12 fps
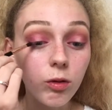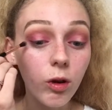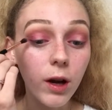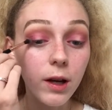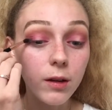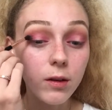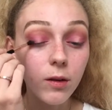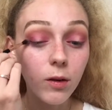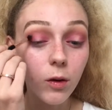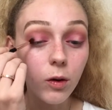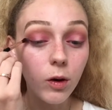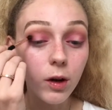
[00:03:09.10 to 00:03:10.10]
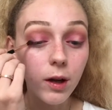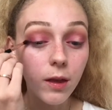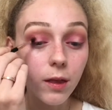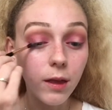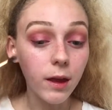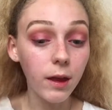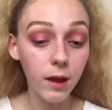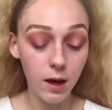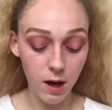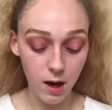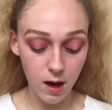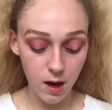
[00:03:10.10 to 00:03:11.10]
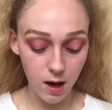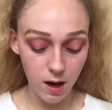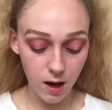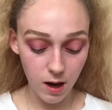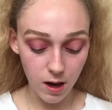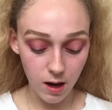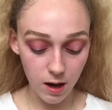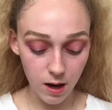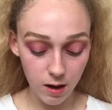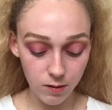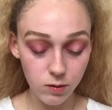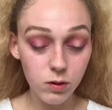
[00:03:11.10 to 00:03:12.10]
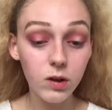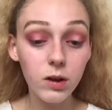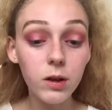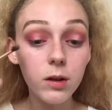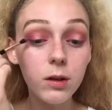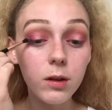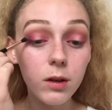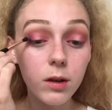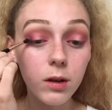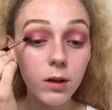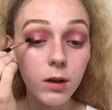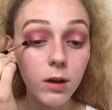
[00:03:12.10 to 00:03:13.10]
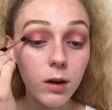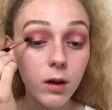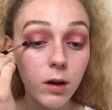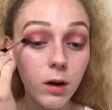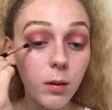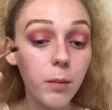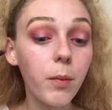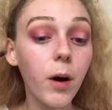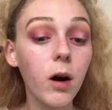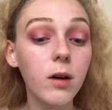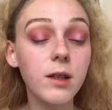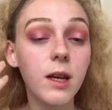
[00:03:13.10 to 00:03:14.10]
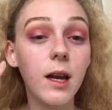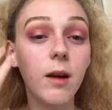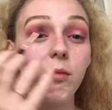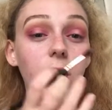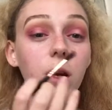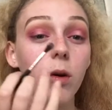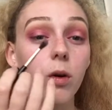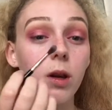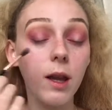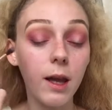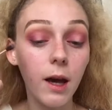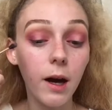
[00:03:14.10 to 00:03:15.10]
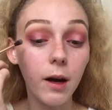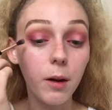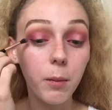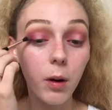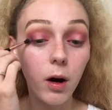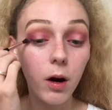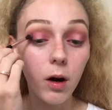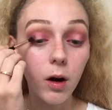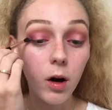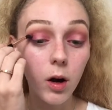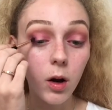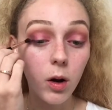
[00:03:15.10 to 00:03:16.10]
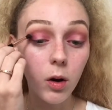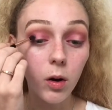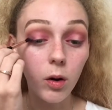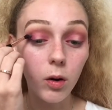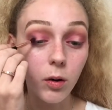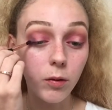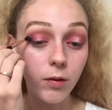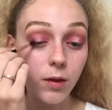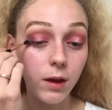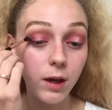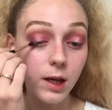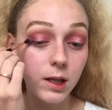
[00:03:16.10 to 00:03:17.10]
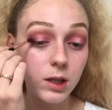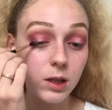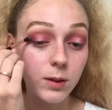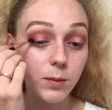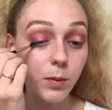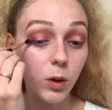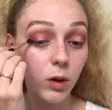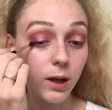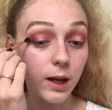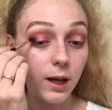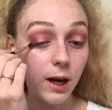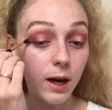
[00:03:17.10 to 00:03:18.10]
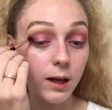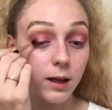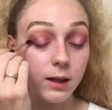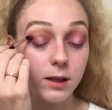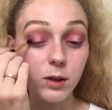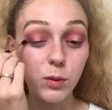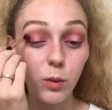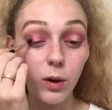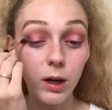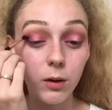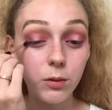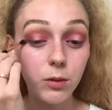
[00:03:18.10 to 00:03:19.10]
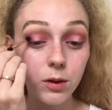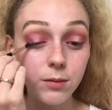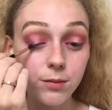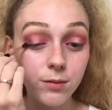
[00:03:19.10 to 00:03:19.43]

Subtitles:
right on the outer part and then right on the inner part of the spotlight eye as well.